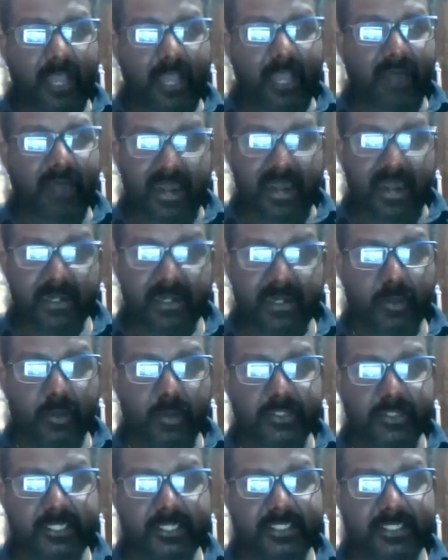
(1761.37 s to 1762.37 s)
100
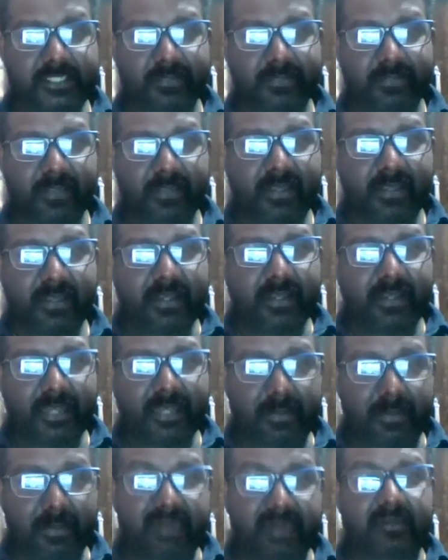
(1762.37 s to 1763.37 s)
questions, in
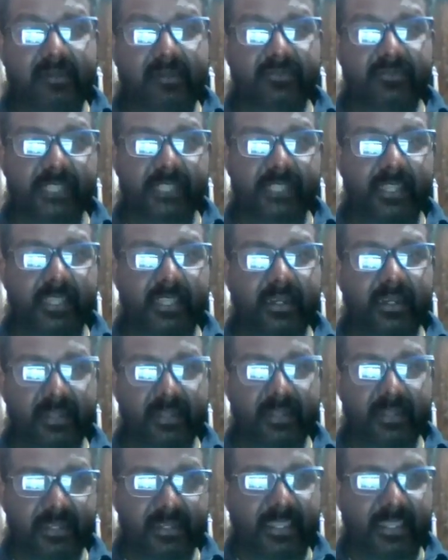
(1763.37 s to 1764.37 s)
a matter of second,
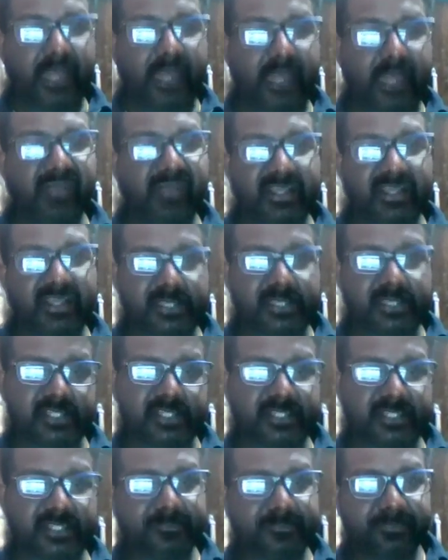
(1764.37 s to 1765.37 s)
it can be
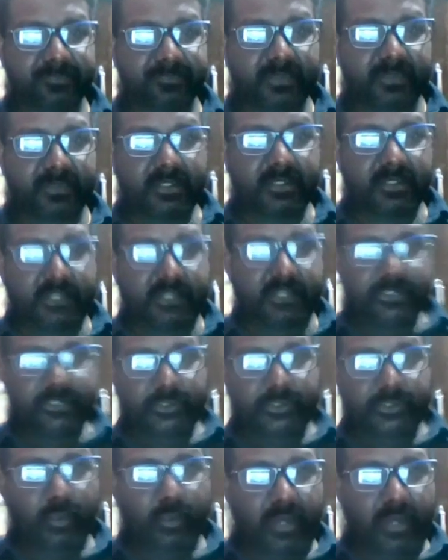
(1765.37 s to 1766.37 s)
assessed. So